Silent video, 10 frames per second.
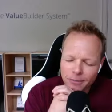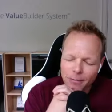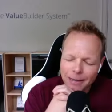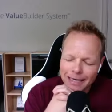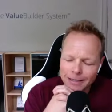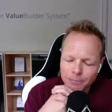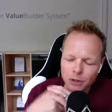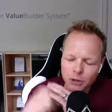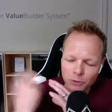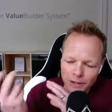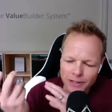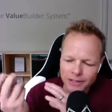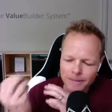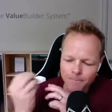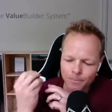madness. I'm
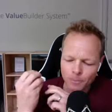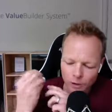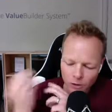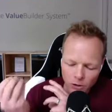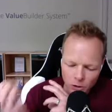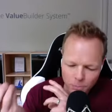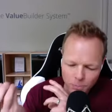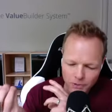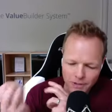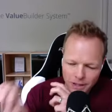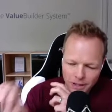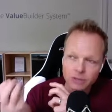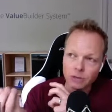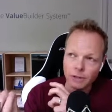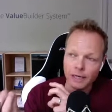curious when an entrepreneur does
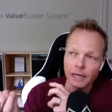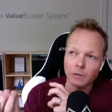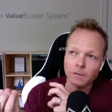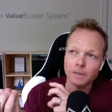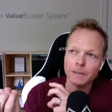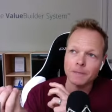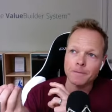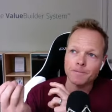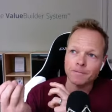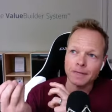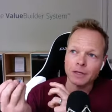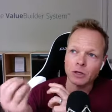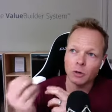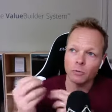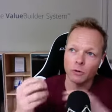an earnout you
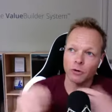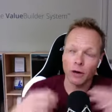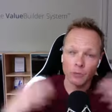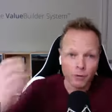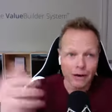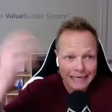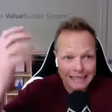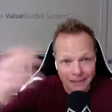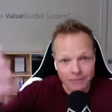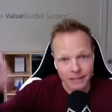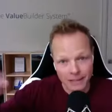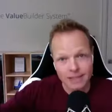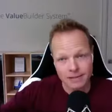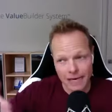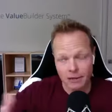know there are other
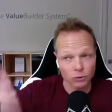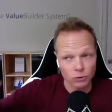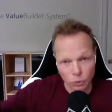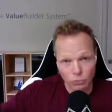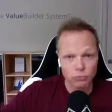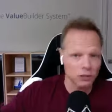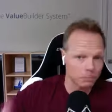activities that you do mm-hmm.